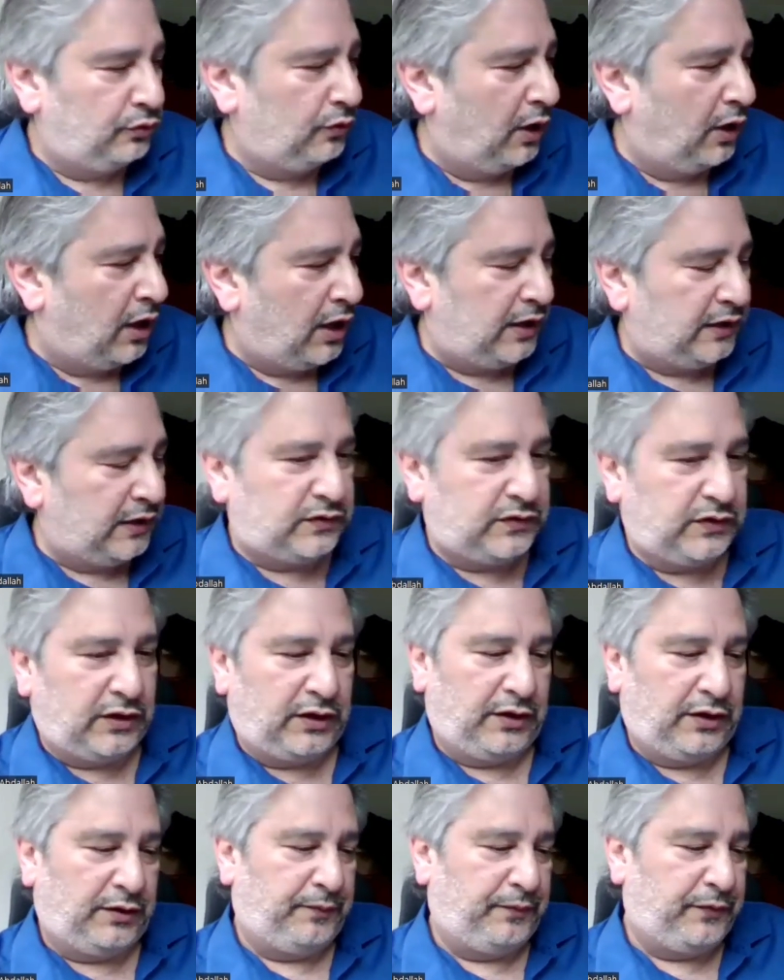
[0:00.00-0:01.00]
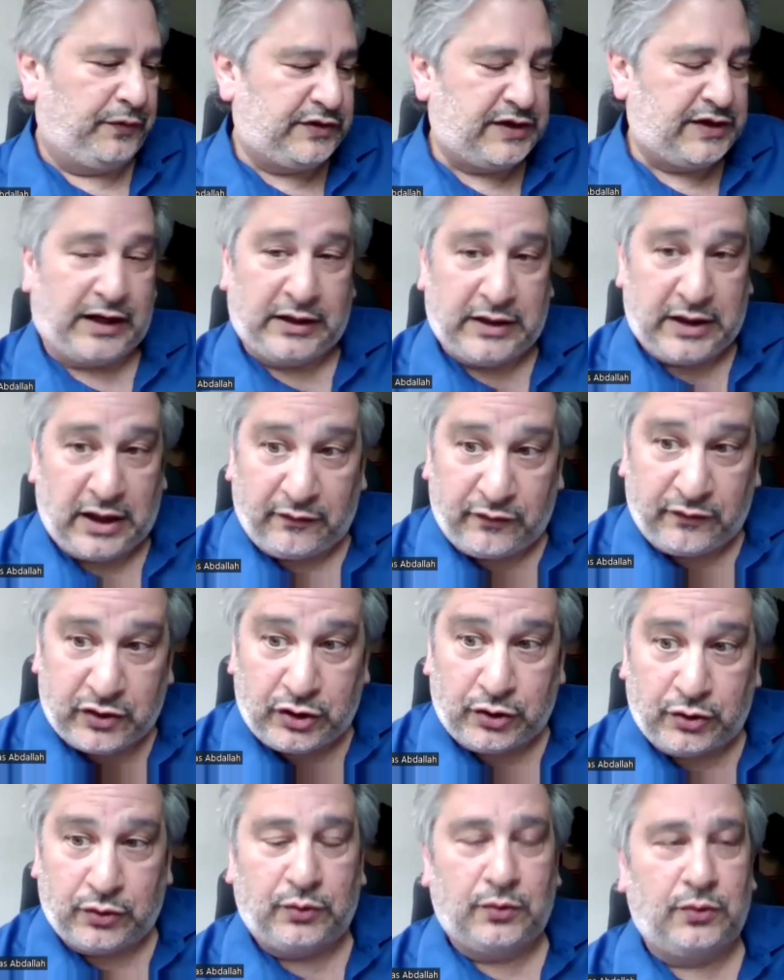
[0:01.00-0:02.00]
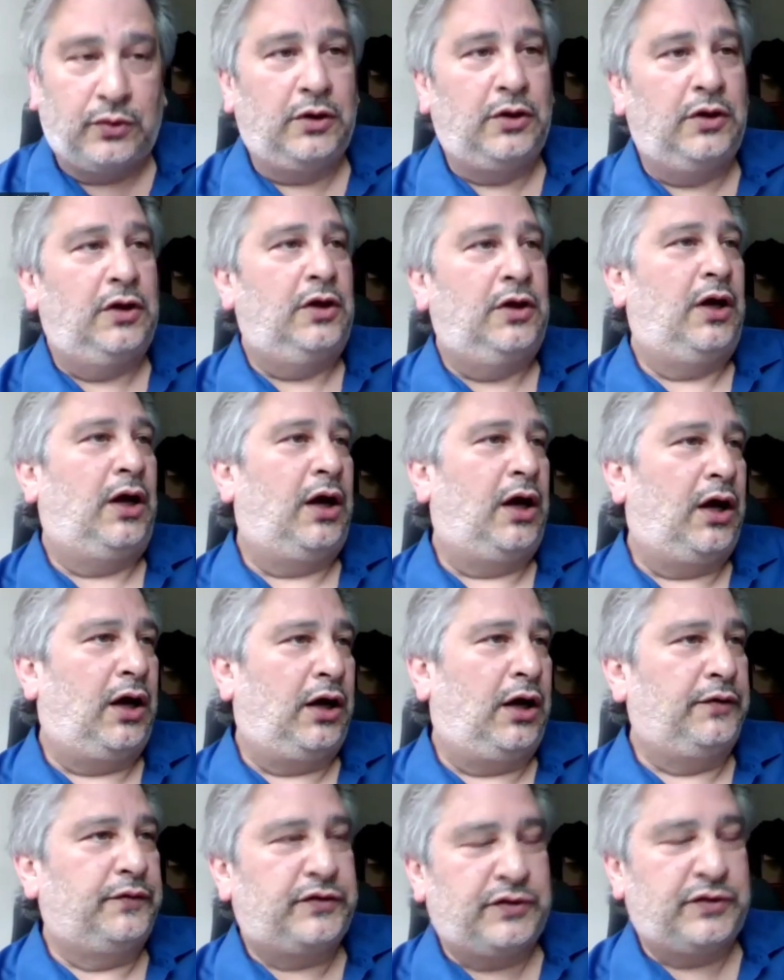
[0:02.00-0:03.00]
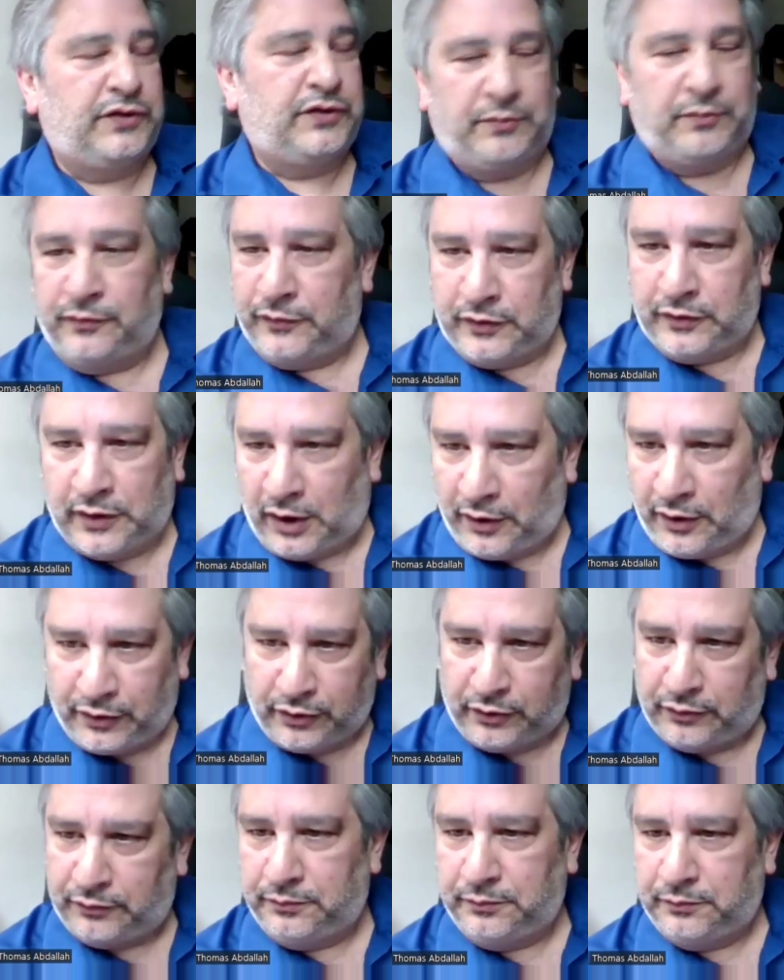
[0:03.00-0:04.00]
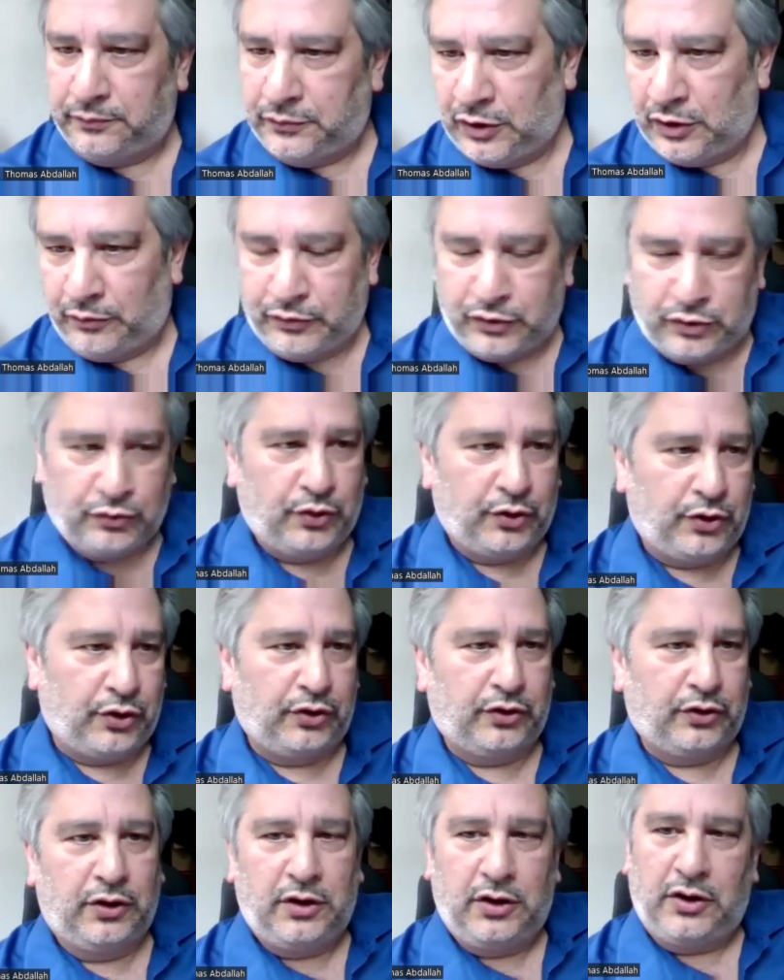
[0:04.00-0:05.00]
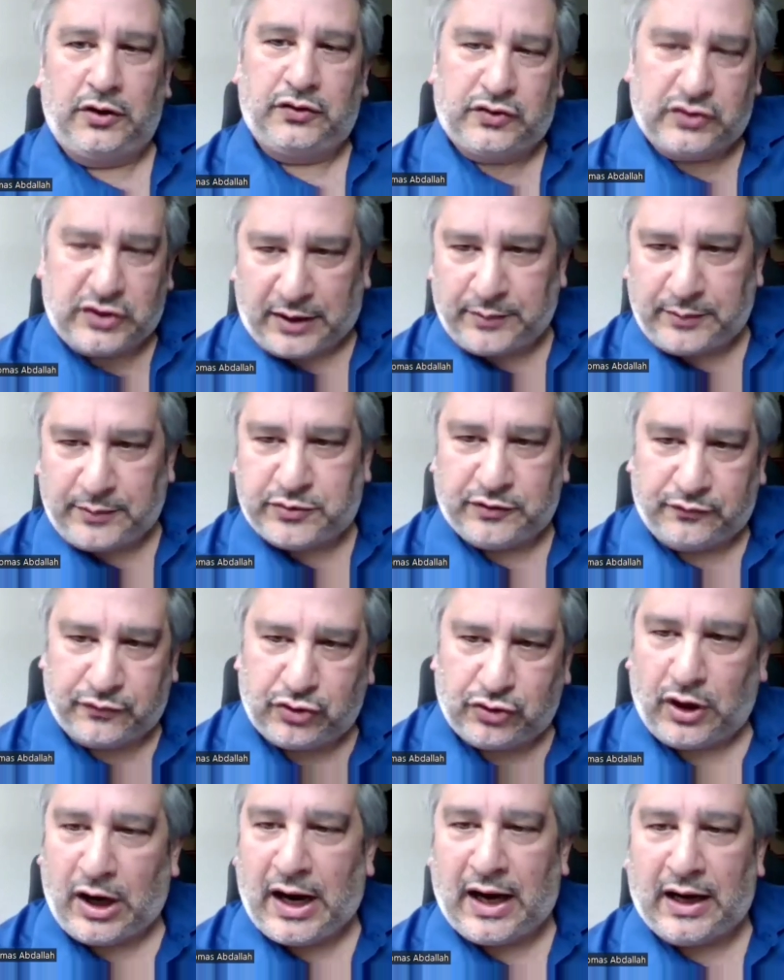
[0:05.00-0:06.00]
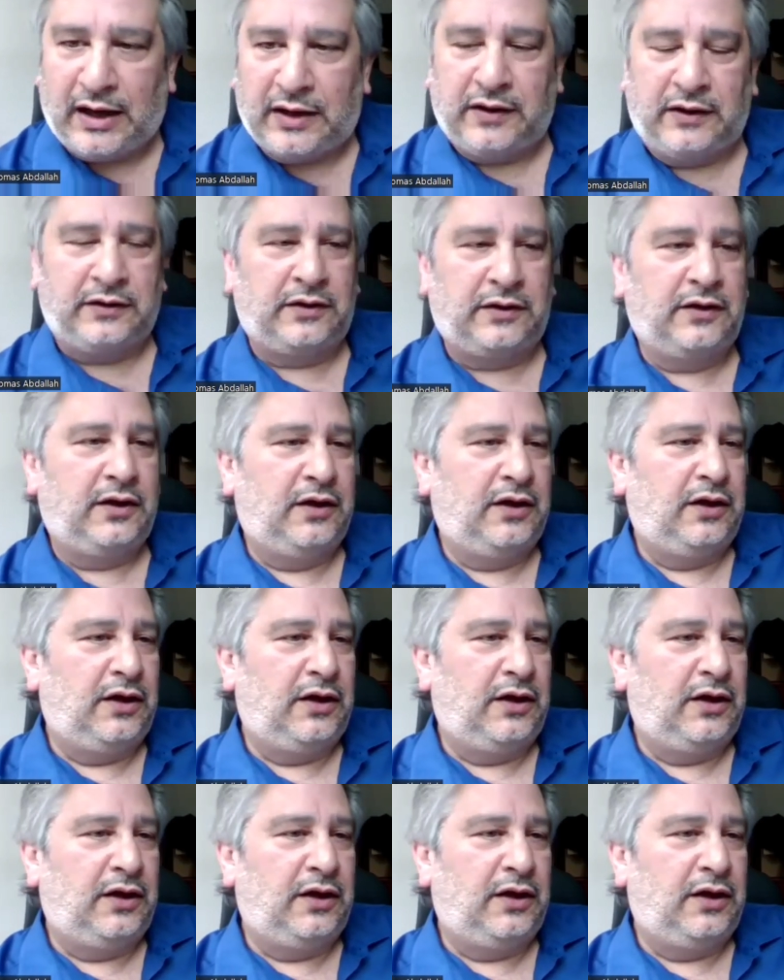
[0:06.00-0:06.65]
lines, Second Avenue, some other newer types of track, and